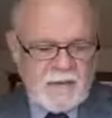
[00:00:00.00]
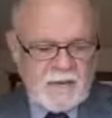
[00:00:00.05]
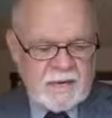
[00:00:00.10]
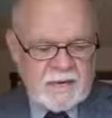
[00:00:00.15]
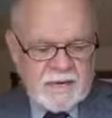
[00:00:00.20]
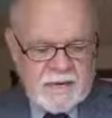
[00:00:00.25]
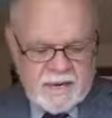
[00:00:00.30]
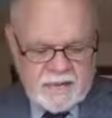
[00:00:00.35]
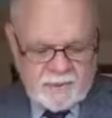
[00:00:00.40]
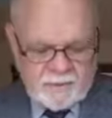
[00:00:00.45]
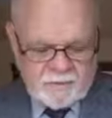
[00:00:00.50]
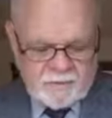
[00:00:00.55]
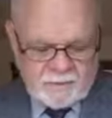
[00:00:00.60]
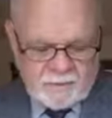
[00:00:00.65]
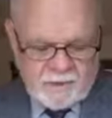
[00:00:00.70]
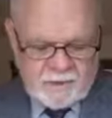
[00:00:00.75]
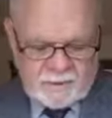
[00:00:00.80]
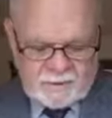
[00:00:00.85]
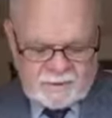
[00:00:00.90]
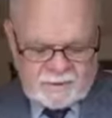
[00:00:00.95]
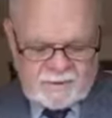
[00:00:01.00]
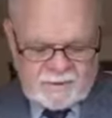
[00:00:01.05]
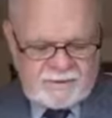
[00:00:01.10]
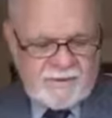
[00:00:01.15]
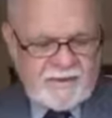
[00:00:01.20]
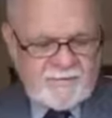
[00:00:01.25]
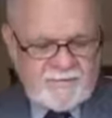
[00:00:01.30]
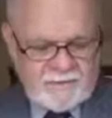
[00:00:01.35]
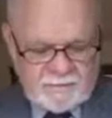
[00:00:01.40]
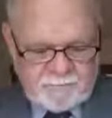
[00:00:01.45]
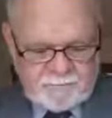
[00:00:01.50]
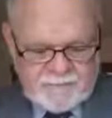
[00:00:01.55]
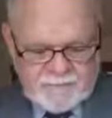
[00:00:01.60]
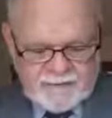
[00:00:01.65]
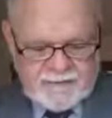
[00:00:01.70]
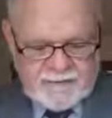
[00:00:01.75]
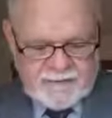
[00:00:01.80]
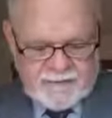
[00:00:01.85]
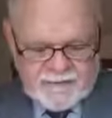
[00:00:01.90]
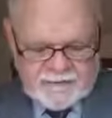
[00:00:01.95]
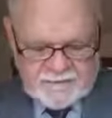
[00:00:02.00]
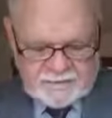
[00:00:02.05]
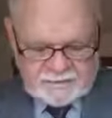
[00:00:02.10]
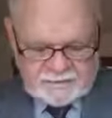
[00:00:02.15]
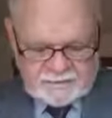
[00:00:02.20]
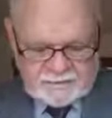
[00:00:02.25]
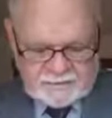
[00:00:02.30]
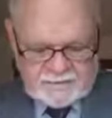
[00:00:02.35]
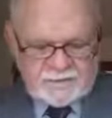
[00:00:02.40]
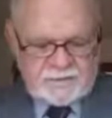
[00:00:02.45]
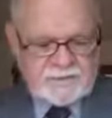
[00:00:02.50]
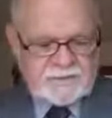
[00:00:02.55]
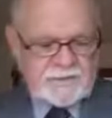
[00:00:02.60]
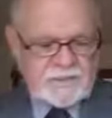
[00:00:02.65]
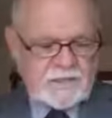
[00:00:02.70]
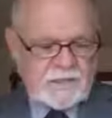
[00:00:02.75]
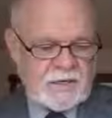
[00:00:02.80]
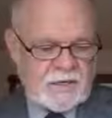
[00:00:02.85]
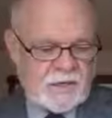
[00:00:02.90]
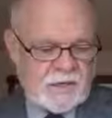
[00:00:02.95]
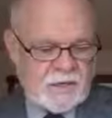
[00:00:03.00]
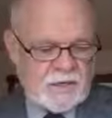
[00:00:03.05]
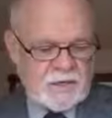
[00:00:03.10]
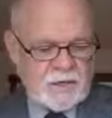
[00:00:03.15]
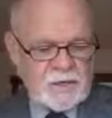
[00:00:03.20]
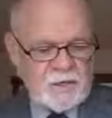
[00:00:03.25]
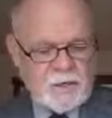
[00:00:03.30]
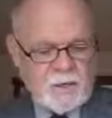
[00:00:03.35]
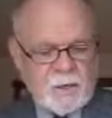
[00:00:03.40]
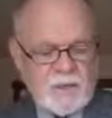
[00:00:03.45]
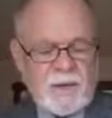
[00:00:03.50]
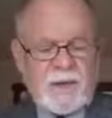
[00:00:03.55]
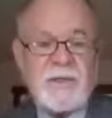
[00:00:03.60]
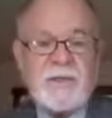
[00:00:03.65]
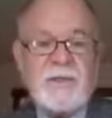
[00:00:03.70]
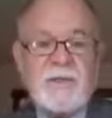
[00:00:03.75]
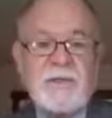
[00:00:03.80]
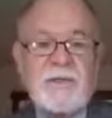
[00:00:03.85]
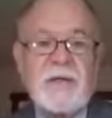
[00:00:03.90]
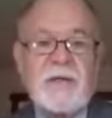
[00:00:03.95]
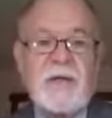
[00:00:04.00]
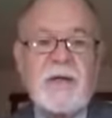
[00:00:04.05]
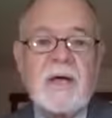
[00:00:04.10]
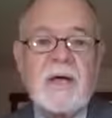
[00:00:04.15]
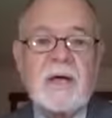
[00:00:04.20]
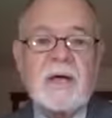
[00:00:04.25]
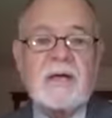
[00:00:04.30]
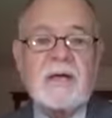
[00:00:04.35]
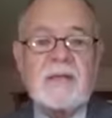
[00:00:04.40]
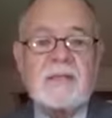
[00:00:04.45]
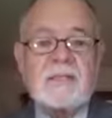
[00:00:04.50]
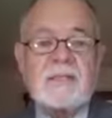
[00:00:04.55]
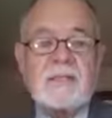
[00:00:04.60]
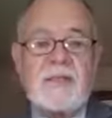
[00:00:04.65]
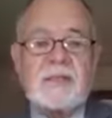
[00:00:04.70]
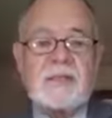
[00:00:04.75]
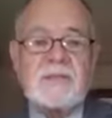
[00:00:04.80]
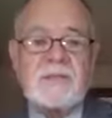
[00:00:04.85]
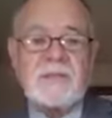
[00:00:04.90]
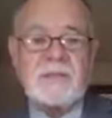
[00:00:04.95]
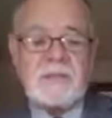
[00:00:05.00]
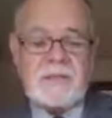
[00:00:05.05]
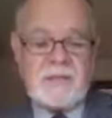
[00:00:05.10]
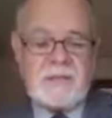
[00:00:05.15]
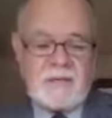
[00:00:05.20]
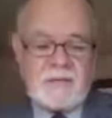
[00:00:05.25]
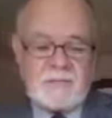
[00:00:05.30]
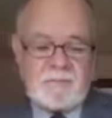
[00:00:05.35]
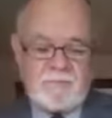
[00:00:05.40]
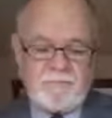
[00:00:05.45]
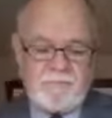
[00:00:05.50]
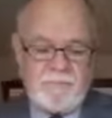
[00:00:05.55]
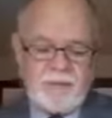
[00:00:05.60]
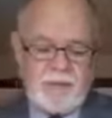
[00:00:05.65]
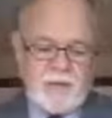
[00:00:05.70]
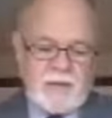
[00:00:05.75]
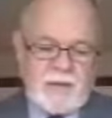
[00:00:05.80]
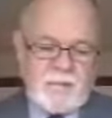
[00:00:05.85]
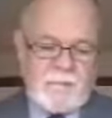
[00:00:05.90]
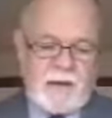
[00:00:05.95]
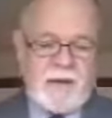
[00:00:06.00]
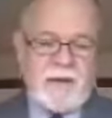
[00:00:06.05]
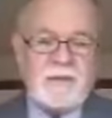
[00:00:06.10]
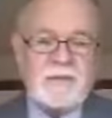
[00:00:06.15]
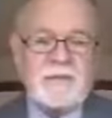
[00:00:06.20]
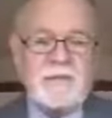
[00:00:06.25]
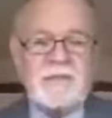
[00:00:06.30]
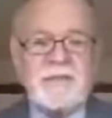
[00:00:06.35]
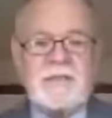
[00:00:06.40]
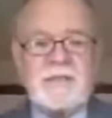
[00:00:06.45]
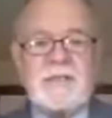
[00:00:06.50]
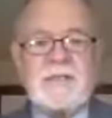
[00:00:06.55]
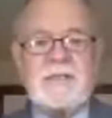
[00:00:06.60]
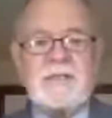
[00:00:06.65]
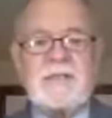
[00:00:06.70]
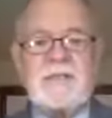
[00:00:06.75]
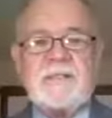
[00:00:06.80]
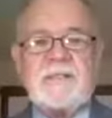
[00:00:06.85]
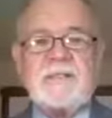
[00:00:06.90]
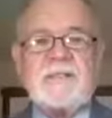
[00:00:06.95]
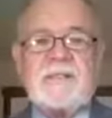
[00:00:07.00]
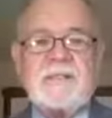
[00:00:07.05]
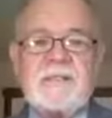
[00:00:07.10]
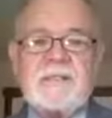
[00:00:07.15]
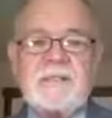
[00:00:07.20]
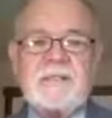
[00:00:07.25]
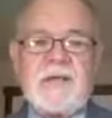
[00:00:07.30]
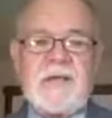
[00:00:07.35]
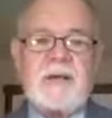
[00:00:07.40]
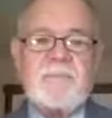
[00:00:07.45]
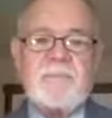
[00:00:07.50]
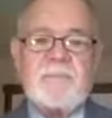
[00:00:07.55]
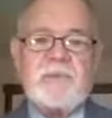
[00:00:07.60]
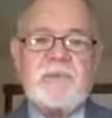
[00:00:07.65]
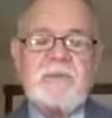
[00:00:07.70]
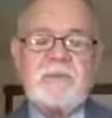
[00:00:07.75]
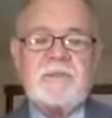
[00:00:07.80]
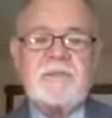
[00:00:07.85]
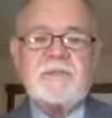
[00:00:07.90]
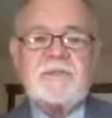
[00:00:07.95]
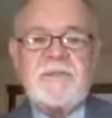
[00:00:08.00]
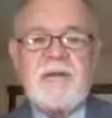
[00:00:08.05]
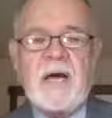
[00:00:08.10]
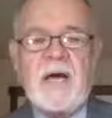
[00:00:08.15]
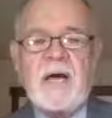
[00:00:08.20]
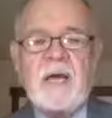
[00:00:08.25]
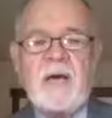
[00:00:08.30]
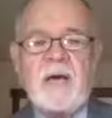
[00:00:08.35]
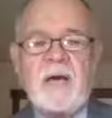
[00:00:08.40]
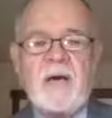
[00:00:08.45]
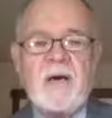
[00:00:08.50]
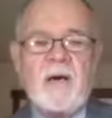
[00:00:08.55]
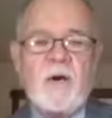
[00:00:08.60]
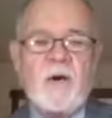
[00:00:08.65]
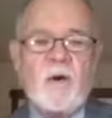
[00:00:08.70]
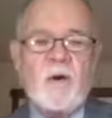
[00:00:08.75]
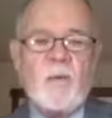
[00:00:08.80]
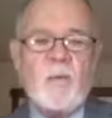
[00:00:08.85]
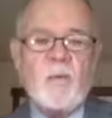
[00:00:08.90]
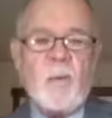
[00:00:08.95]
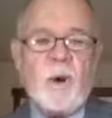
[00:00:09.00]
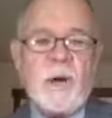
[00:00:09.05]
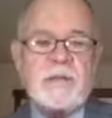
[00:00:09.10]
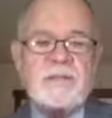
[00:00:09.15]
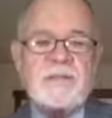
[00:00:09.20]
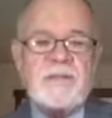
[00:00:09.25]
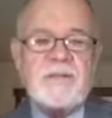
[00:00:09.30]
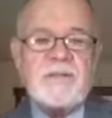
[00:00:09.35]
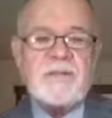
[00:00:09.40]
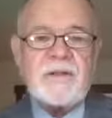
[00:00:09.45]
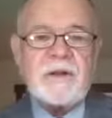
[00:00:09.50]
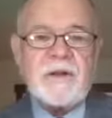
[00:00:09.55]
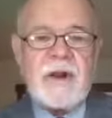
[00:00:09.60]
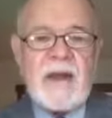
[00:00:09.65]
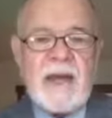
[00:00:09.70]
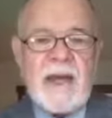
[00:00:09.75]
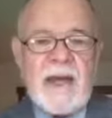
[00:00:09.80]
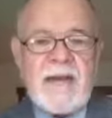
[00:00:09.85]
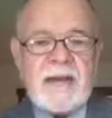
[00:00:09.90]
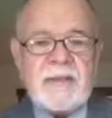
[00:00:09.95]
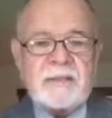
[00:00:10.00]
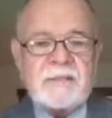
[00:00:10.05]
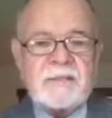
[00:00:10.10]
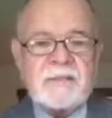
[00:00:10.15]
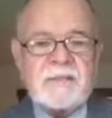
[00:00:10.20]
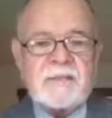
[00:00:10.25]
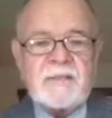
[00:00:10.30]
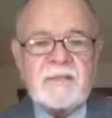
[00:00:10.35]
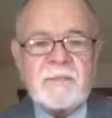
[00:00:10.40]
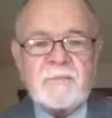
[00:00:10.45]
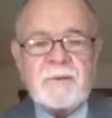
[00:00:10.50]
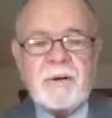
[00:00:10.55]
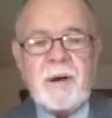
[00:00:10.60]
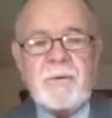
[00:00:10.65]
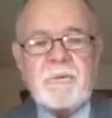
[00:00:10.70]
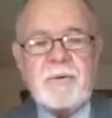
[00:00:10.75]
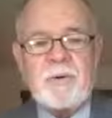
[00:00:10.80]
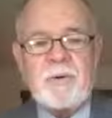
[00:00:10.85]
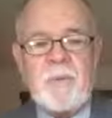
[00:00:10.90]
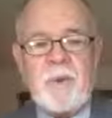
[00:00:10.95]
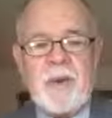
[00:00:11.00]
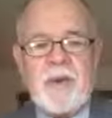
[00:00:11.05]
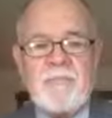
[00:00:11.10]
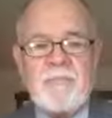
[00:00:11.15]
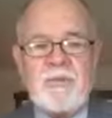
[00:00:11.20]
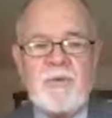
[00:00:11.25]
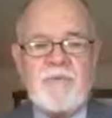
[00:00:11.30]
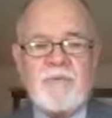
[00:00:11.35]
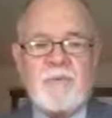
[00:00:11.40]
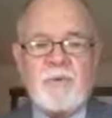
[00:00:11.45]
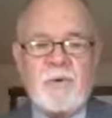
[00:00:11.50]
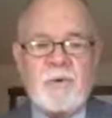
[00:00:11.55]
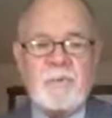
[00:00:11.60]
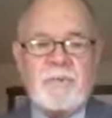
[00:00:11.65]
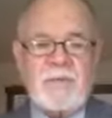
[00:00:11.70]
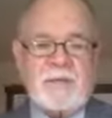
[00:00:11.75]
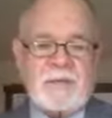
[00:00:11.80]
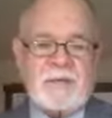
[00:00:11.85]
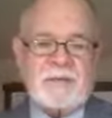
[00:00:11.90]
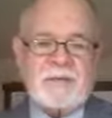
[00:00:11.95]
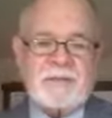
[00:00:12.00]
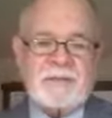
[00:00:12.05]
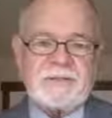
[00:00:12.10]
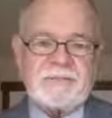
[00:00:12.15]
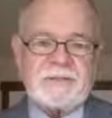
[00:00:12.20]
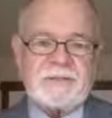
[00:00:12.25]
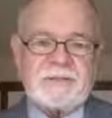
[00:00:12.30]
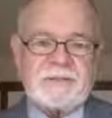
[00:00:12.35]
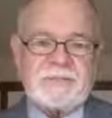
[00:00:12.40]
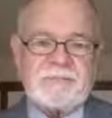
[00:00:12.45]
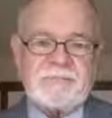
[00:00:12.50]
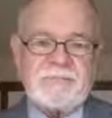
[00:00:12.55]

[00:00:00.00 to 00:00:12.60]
Now Mark 7 begins with a discussion about Jesus' disciples not washing their hands in the proper way before meals.